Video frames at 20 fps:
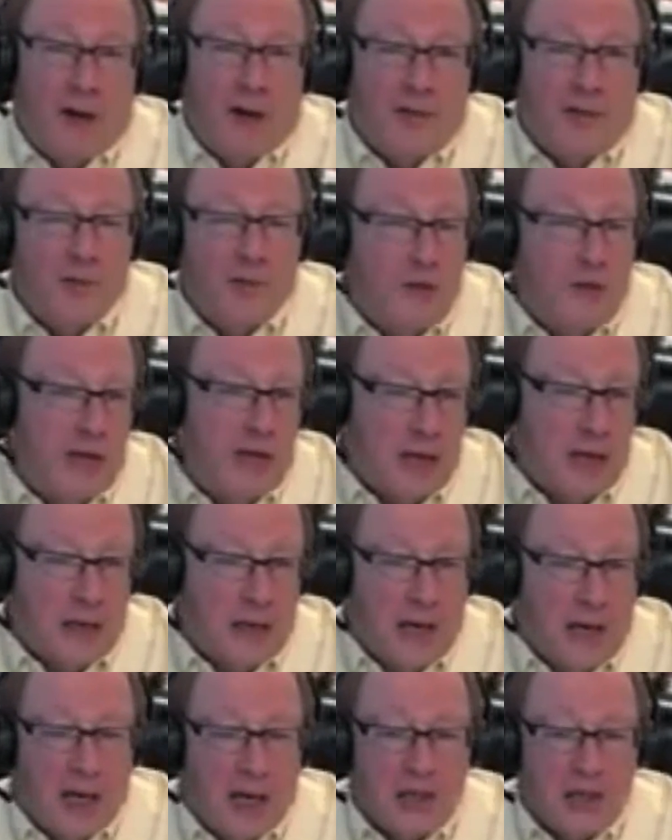through
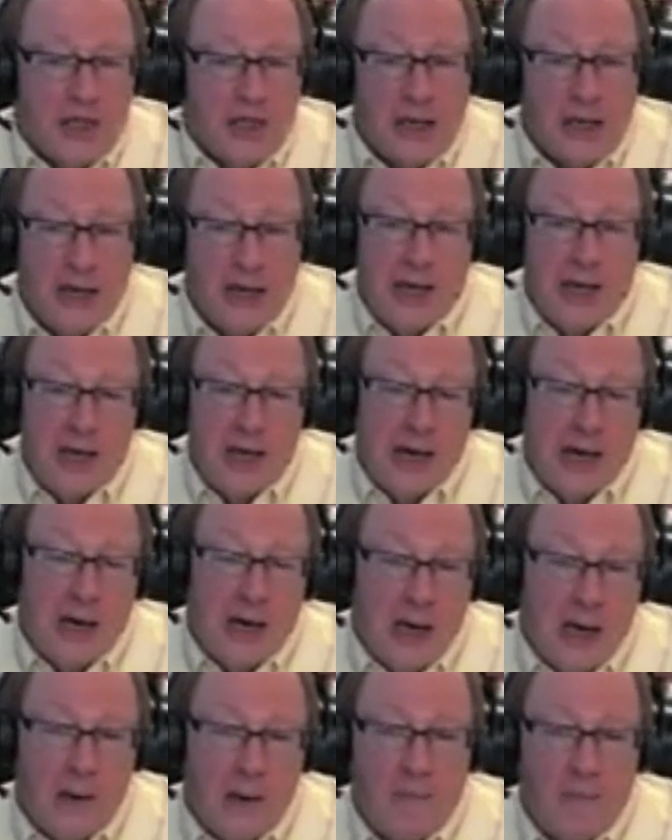technology,
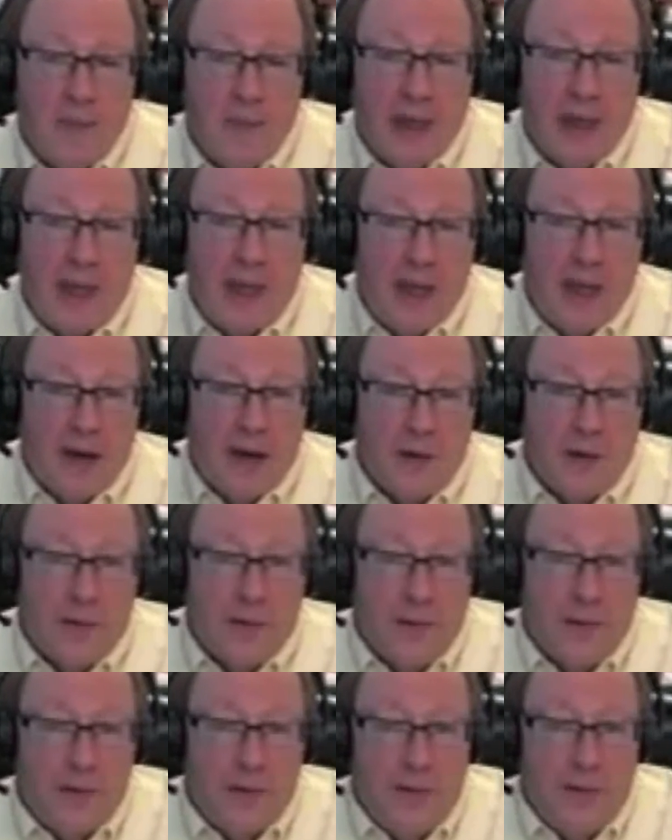and
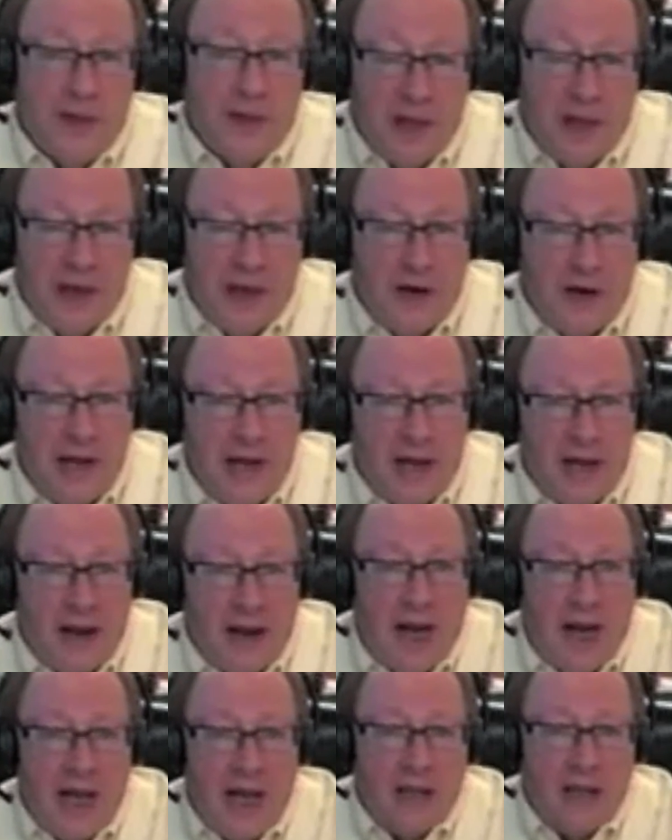the internet,
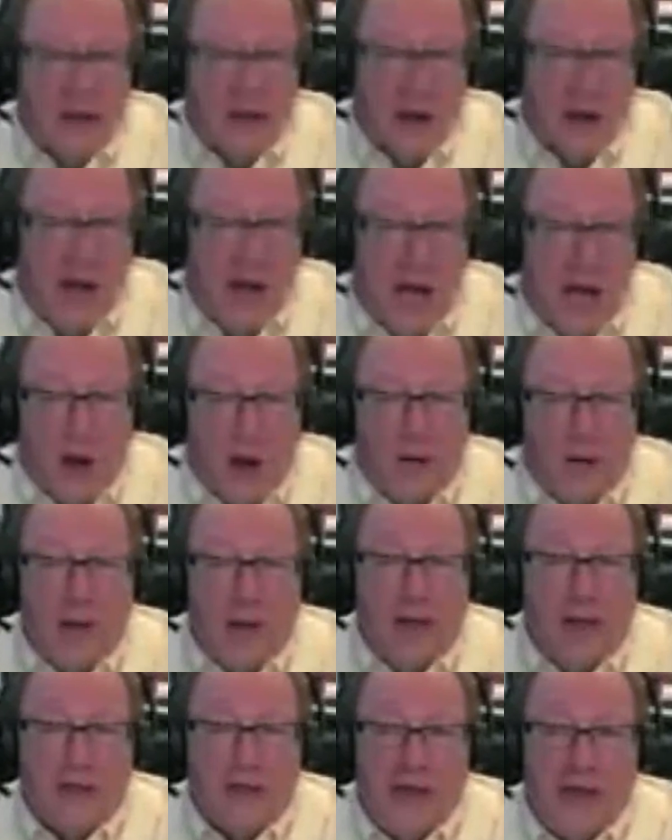i.e., the cloud,
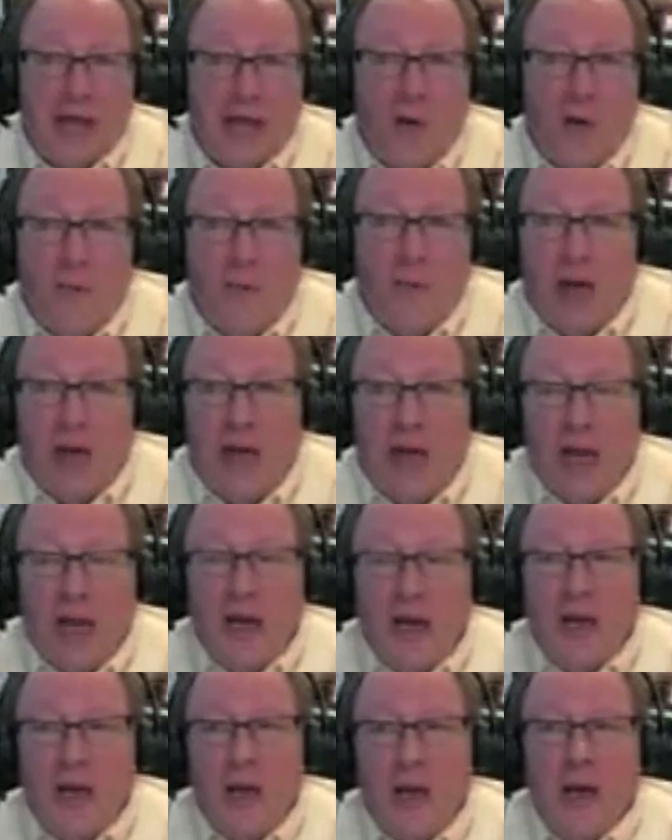has now
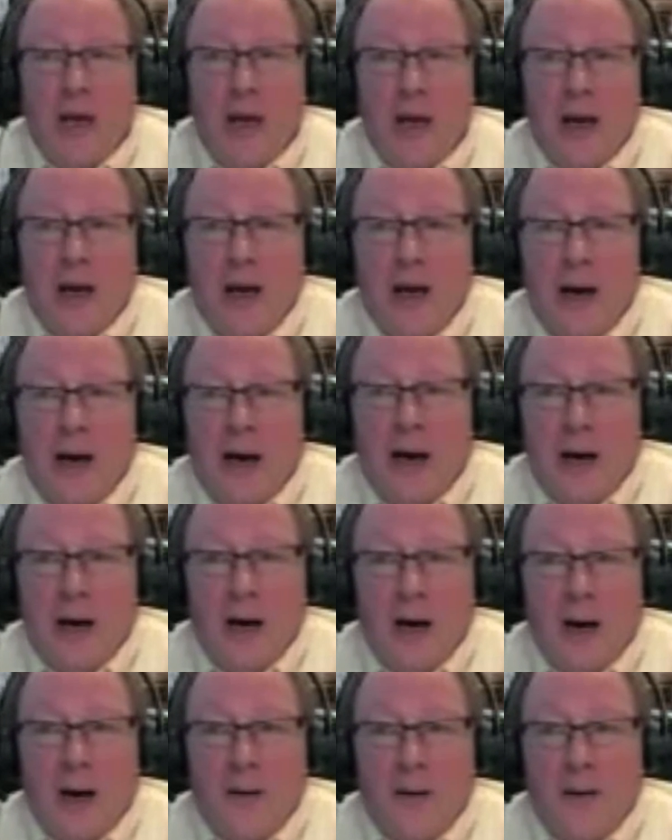made
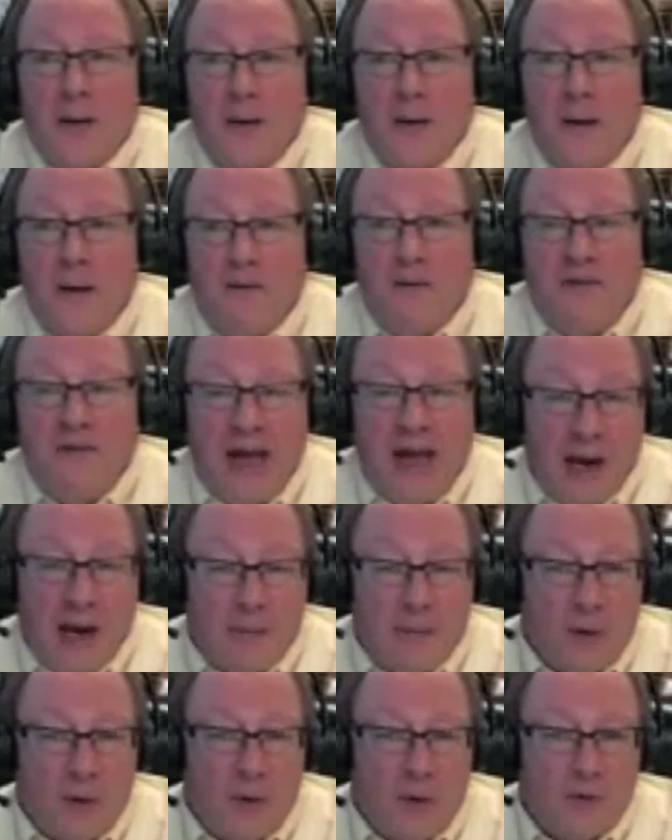uh,
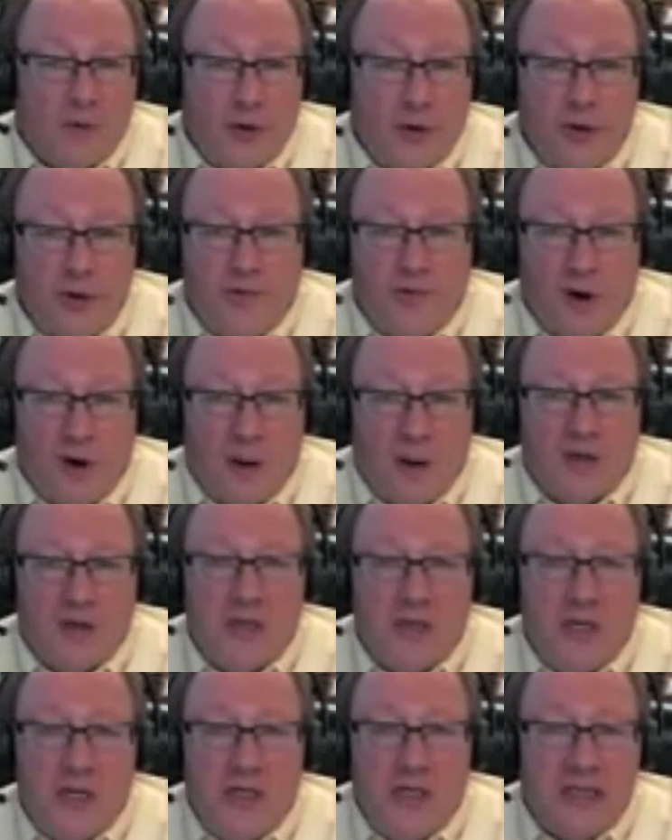available to
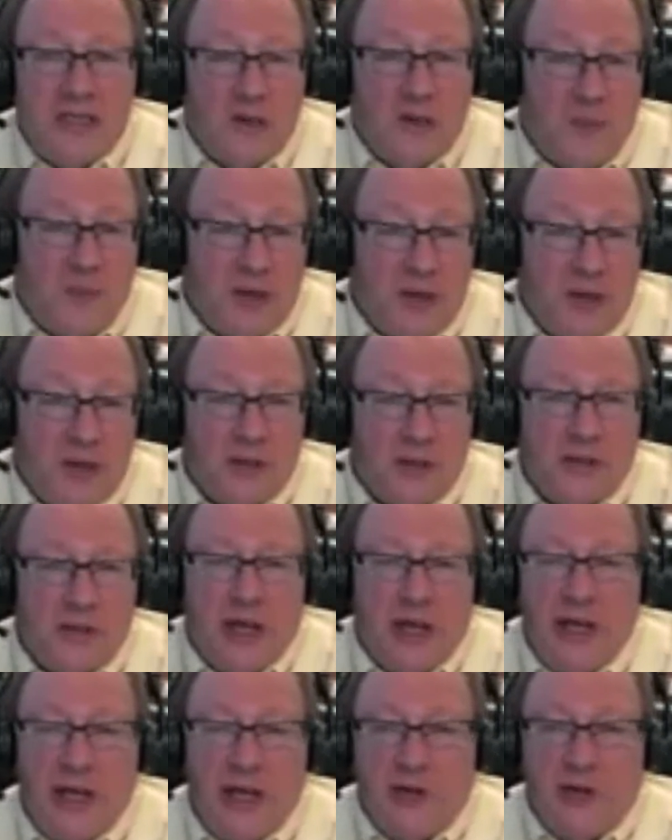pharmacies, independents,
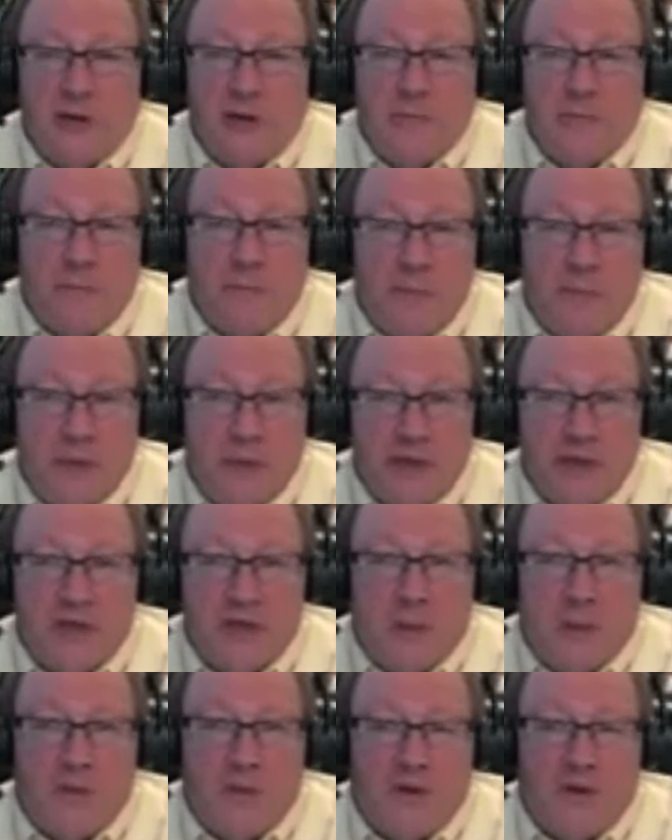a tremendous
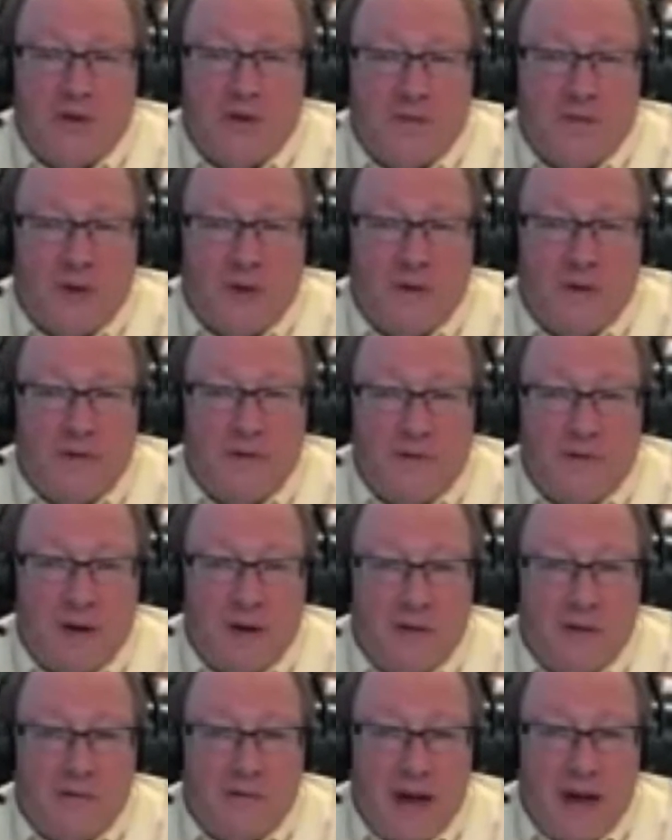number of
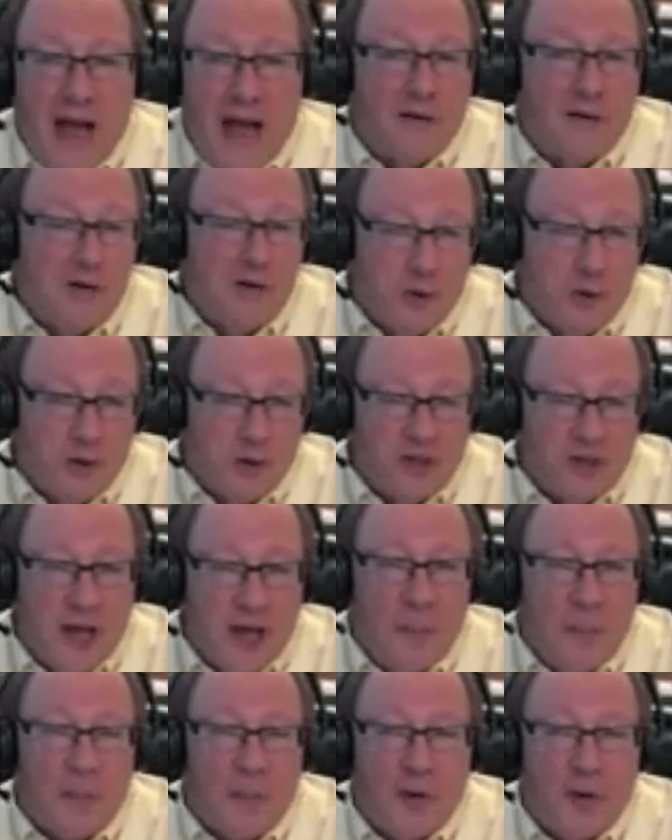outsourced
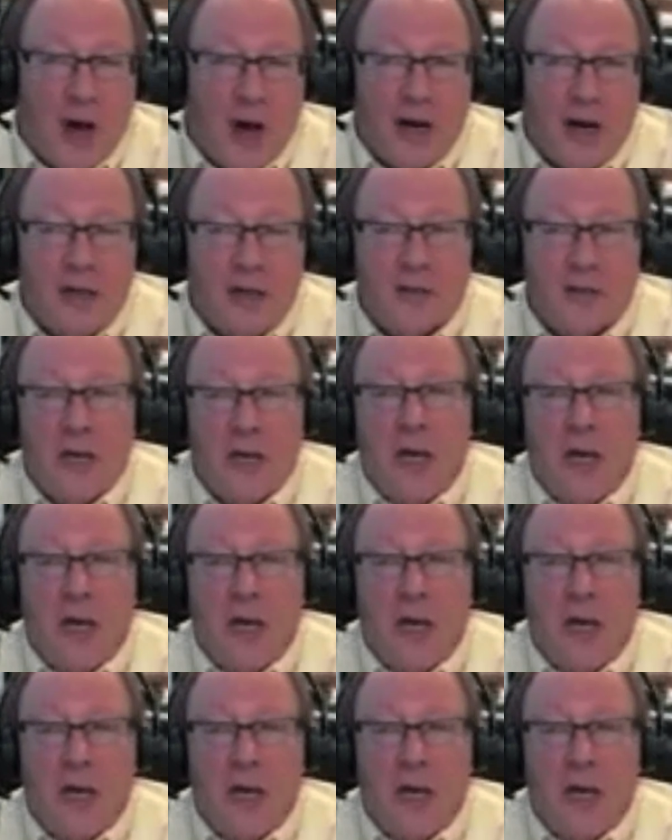type of products